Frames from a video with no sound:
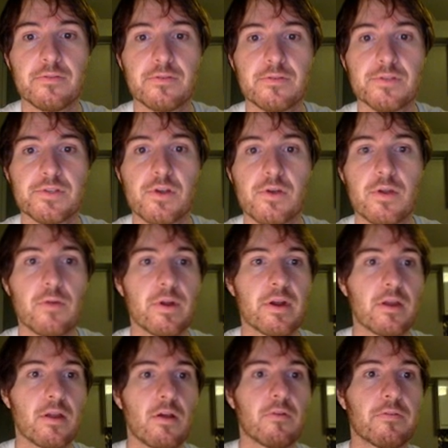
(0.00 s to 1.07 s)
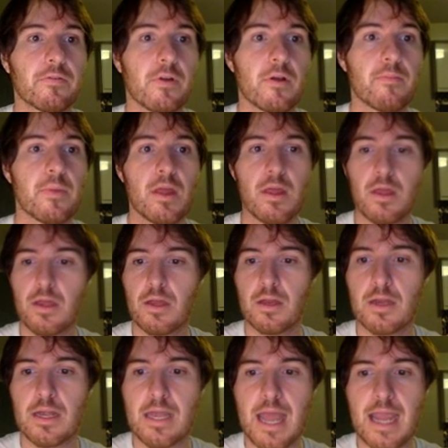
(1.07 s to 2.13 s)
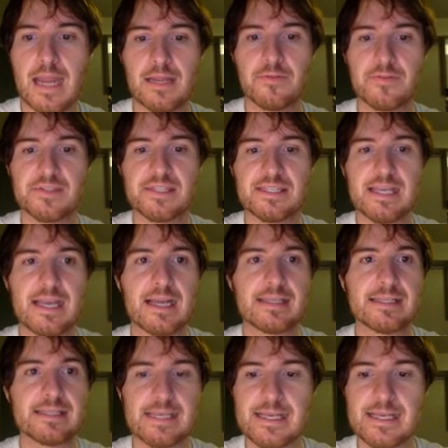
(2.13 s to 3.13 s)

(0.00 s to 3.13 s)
So here we're going to go from -6